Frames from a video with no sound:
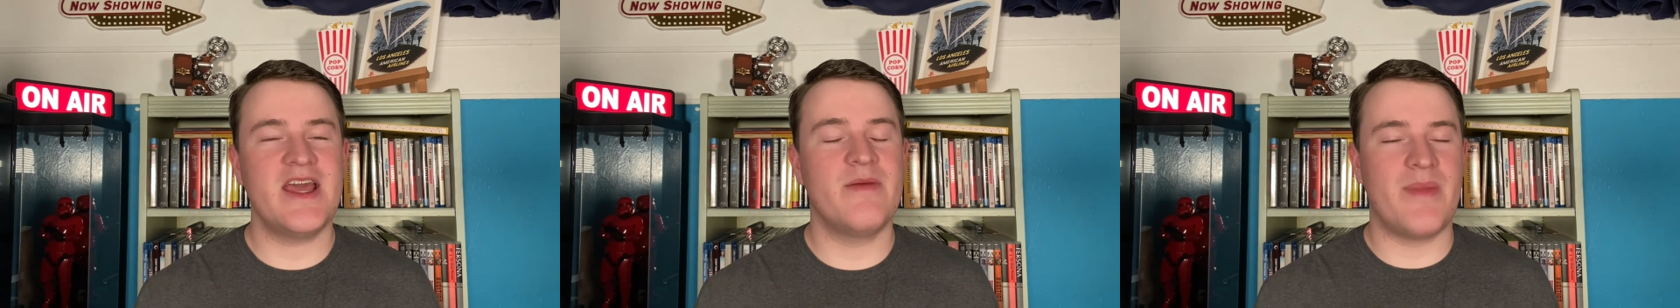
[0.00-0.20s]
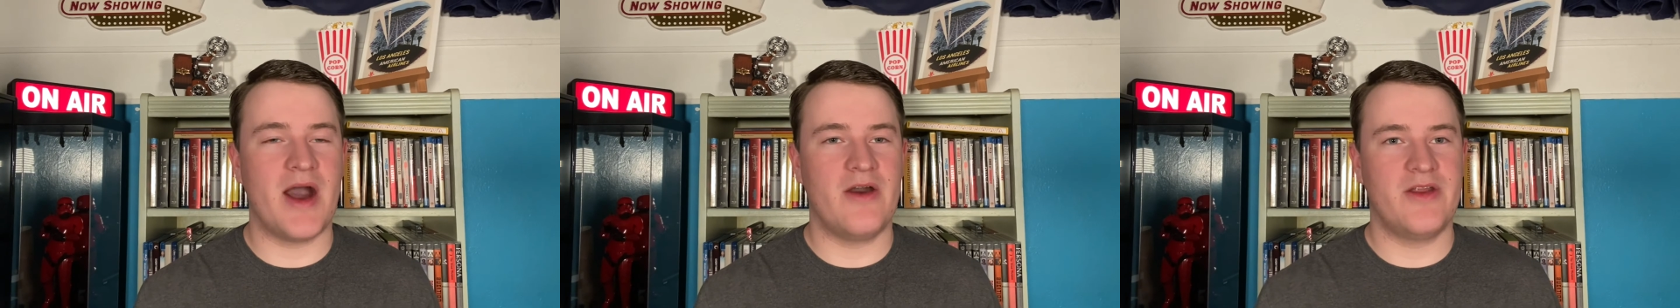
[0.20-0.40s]

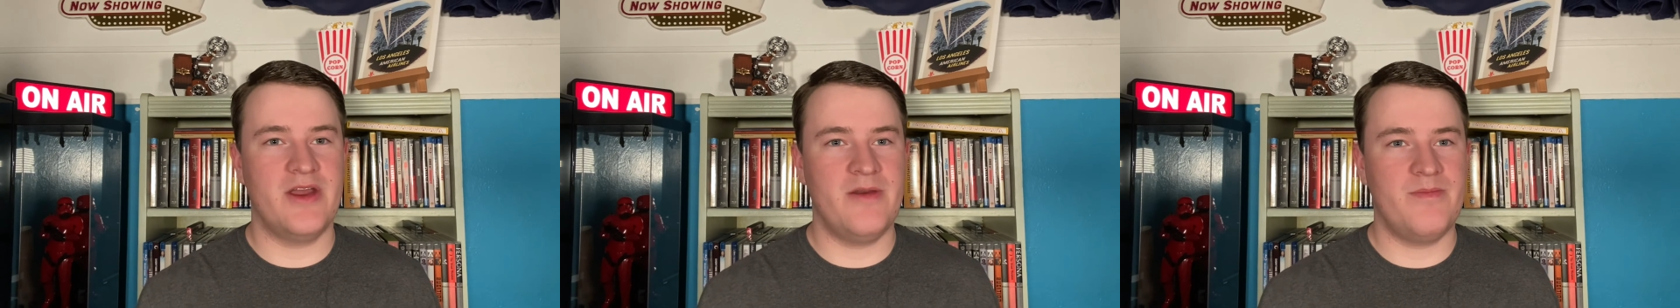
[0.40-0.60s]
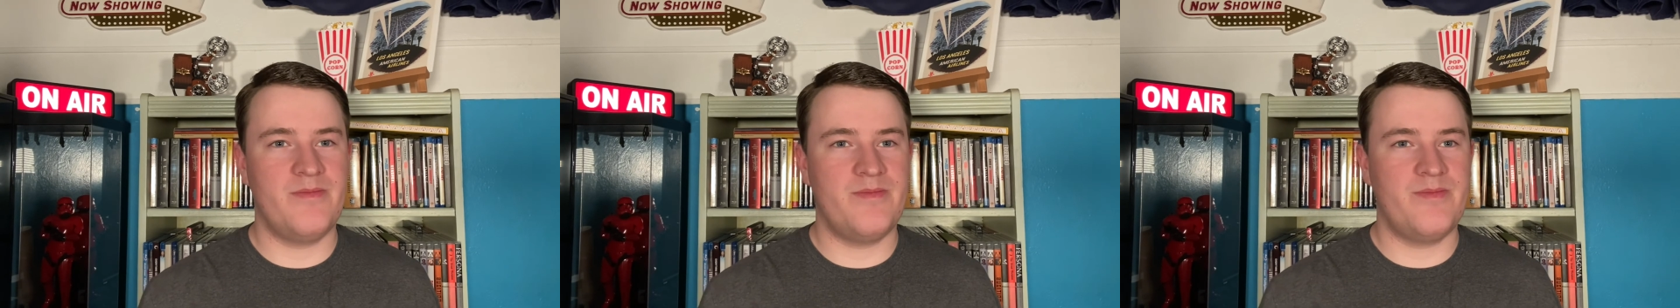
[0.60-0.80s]
about
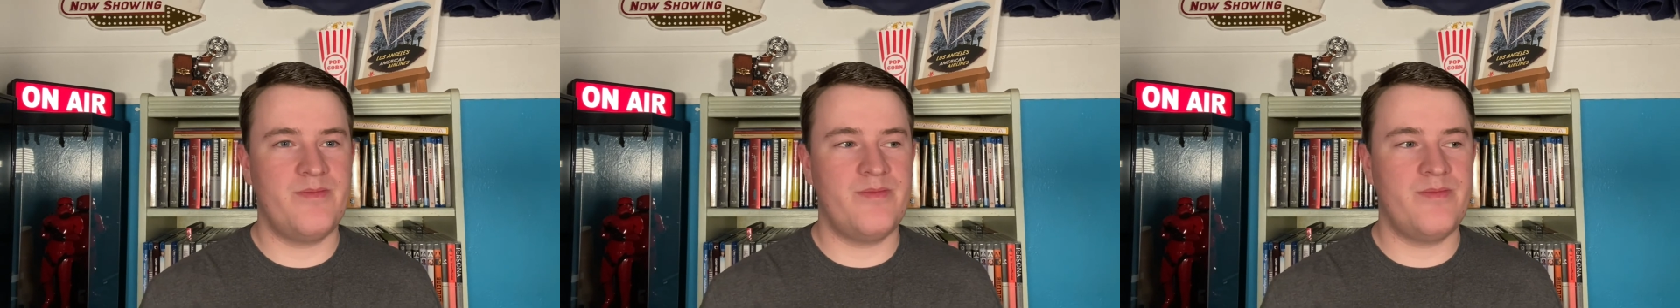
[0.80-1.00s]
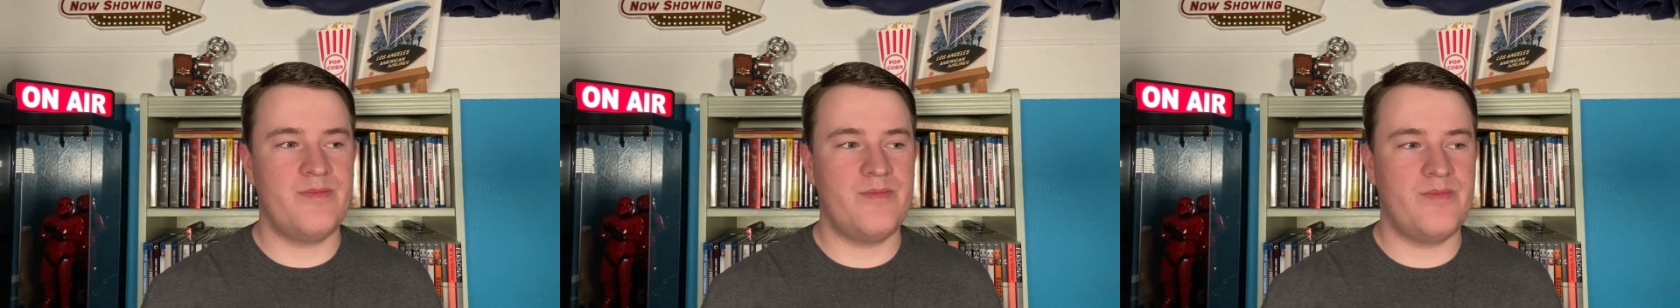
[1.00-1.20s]
it,
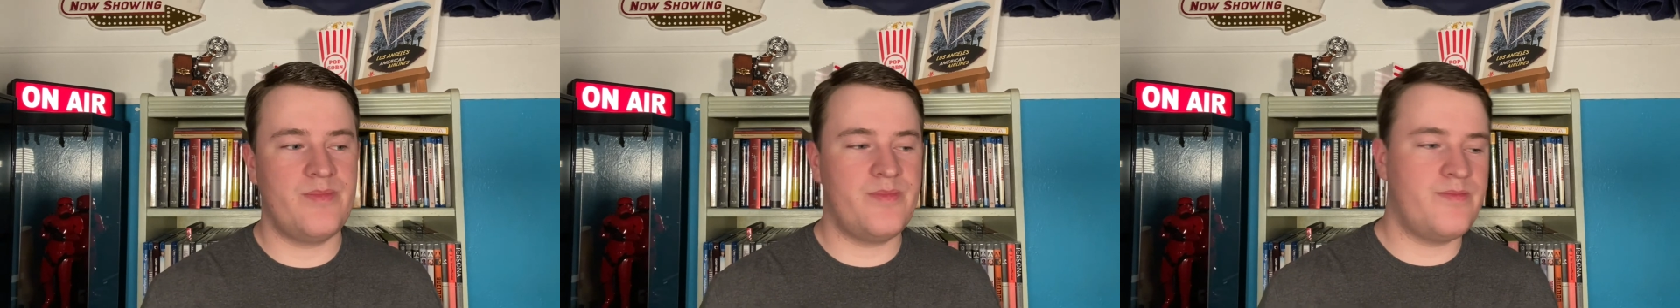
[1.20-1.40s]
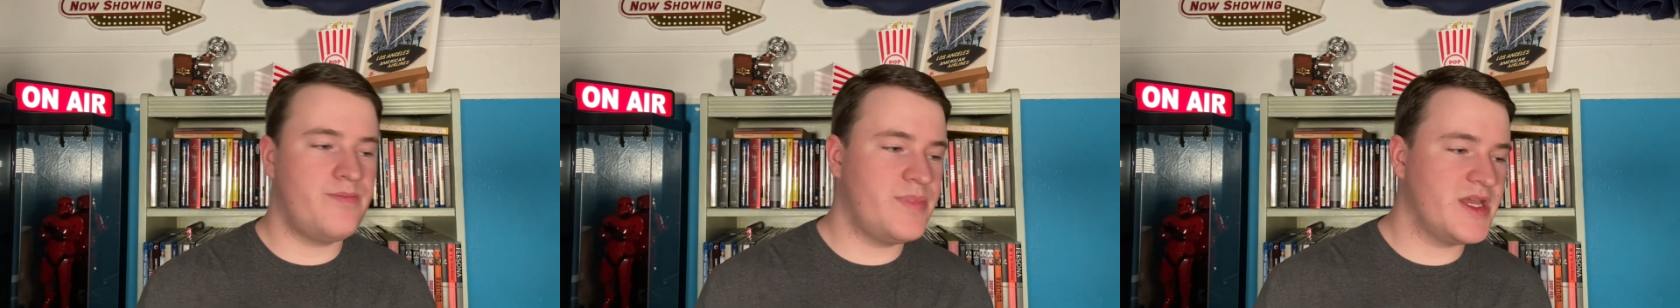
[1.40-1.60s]

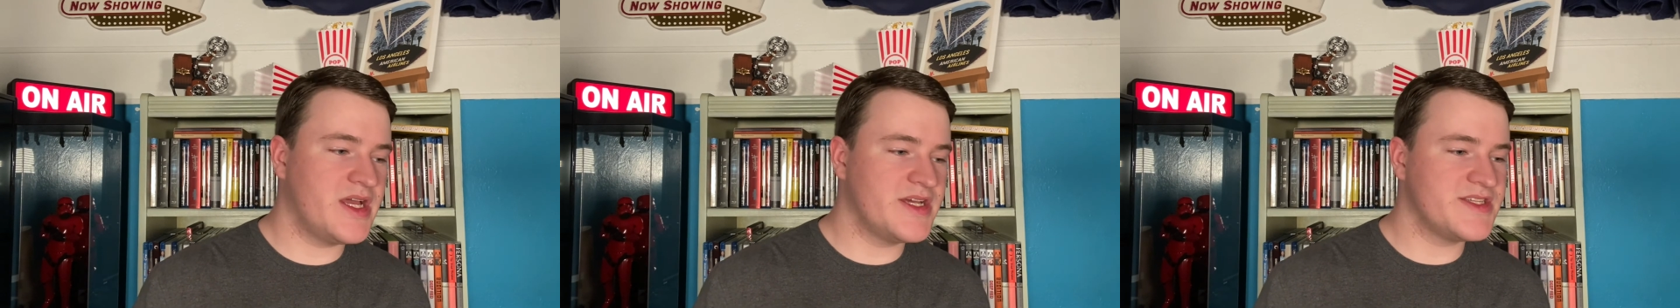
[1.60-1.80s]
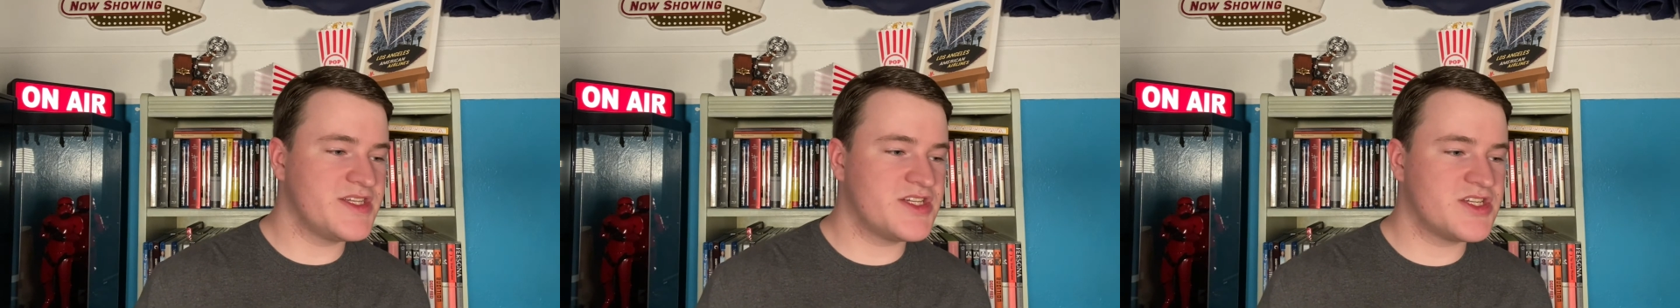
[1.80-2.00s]

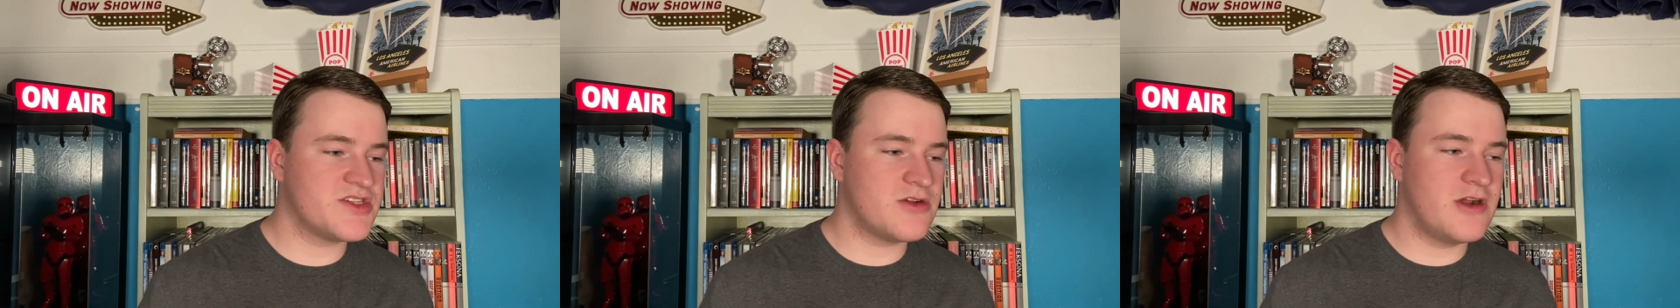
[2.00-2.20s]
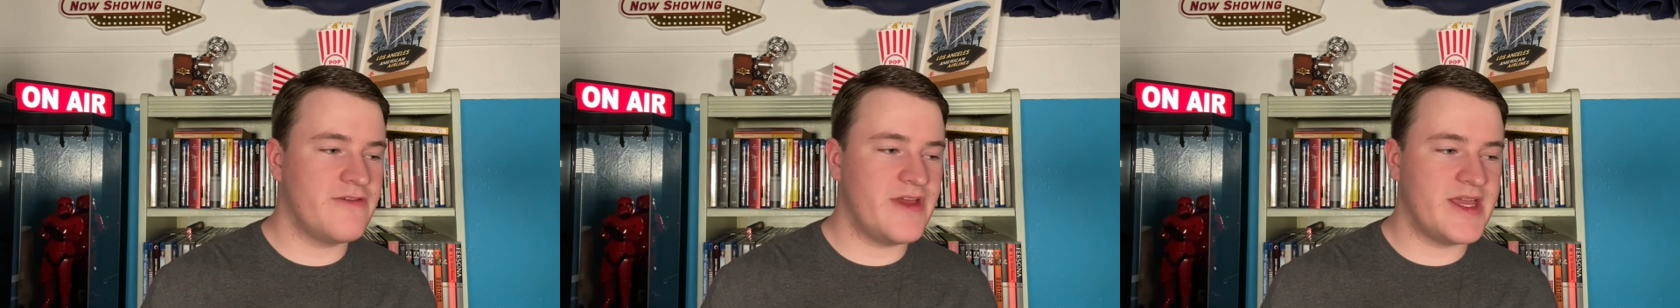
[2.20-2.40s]
because it's just
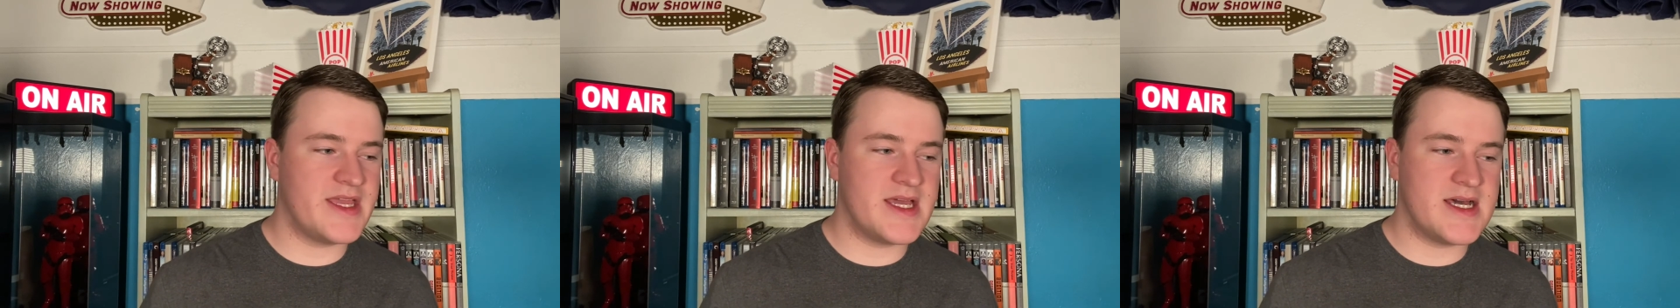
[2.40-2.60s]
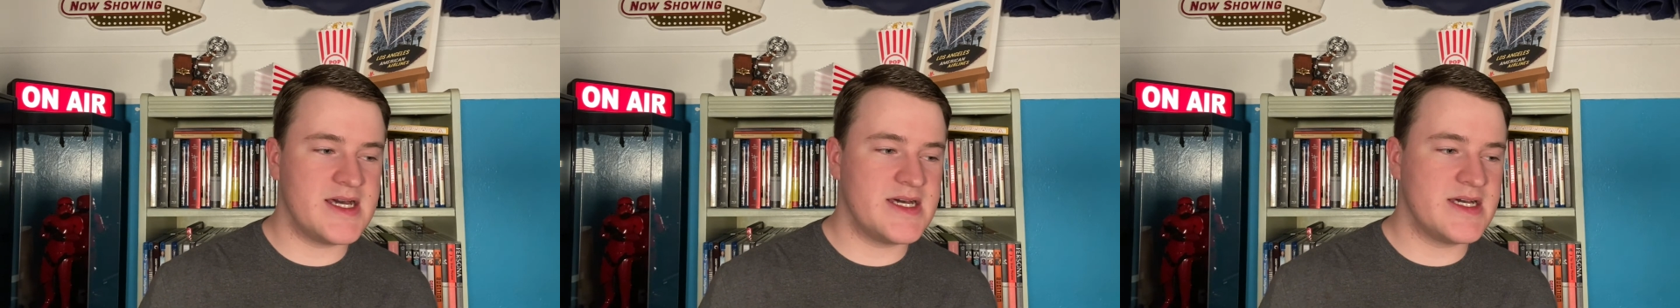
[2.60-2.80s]
sort of like
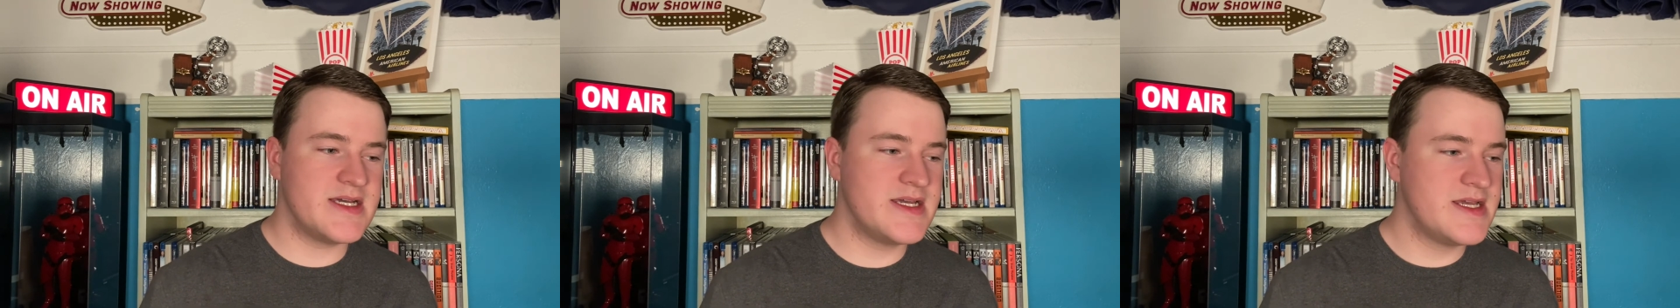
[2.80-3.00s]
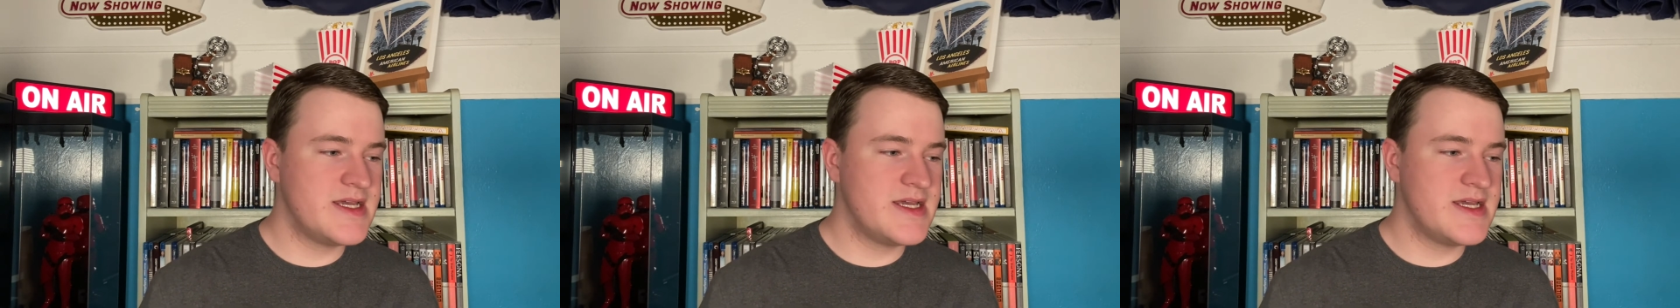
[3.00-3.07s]
a